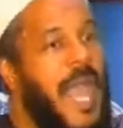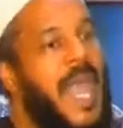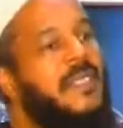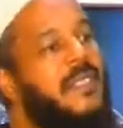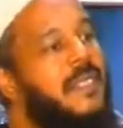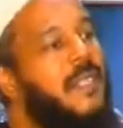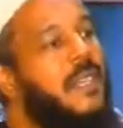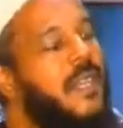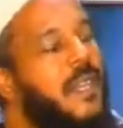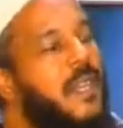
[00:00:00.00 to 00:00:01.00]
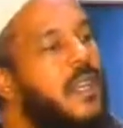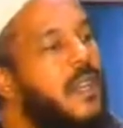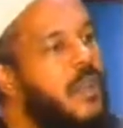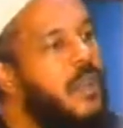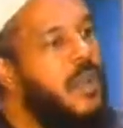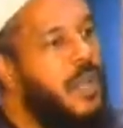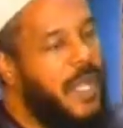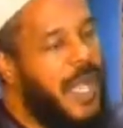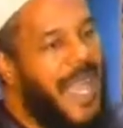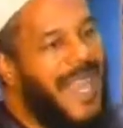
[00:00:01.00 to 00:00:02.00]
has
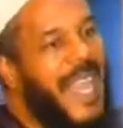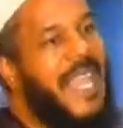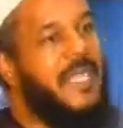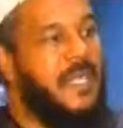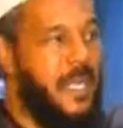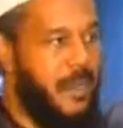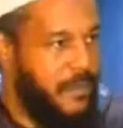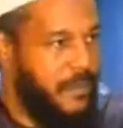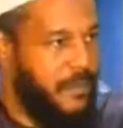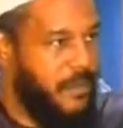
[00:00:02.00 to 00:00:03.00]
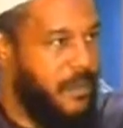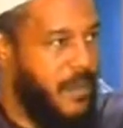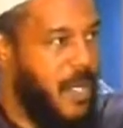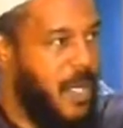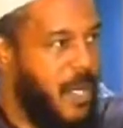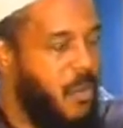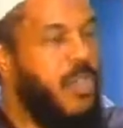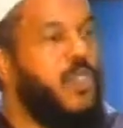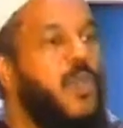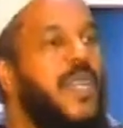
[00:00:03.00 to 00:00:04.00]
a legacy
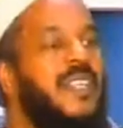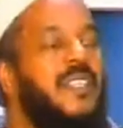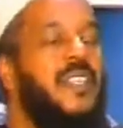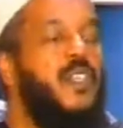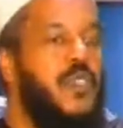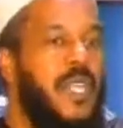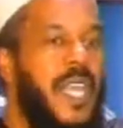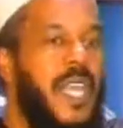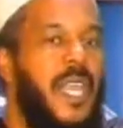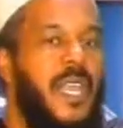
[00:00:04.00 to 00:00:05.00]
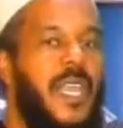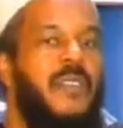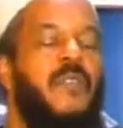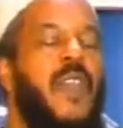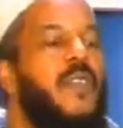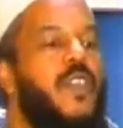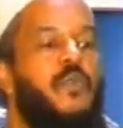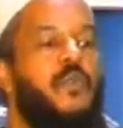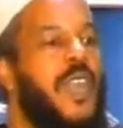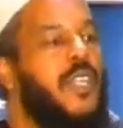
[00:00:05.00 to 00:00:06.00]
which we can see today in
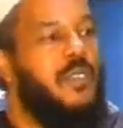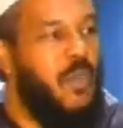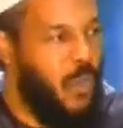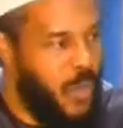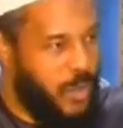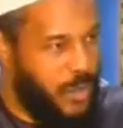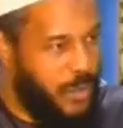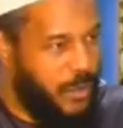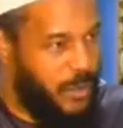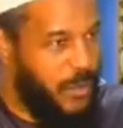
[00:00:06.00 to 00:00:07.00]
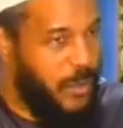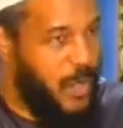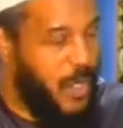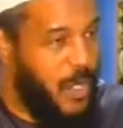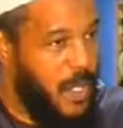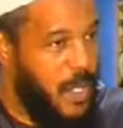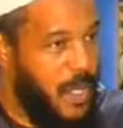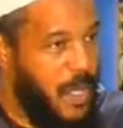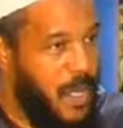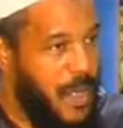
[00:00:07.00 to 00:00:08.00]
various parts of the world.
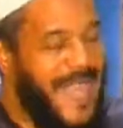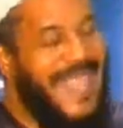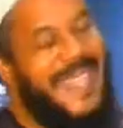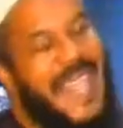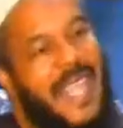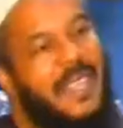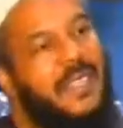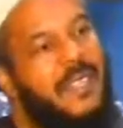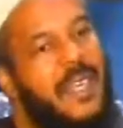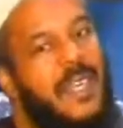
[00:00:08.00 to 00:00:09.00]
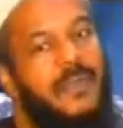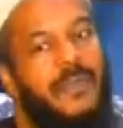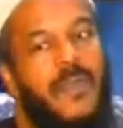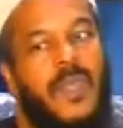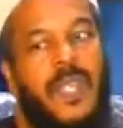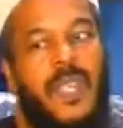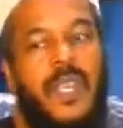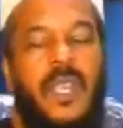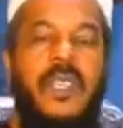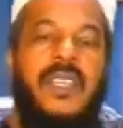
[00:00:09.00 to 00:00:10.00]
That legacy
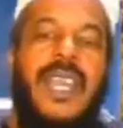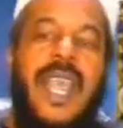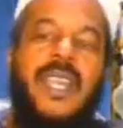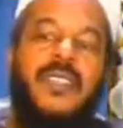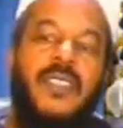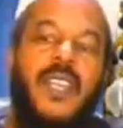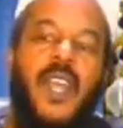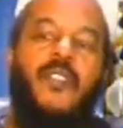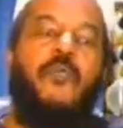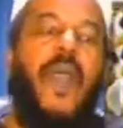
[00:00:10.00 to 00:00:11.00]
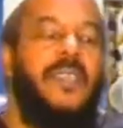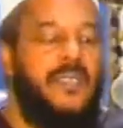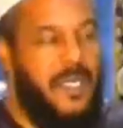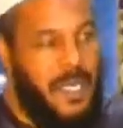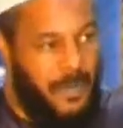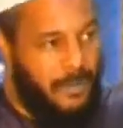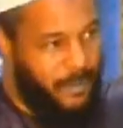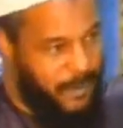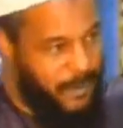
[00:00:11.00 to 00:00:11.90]
is a legacy of modesty,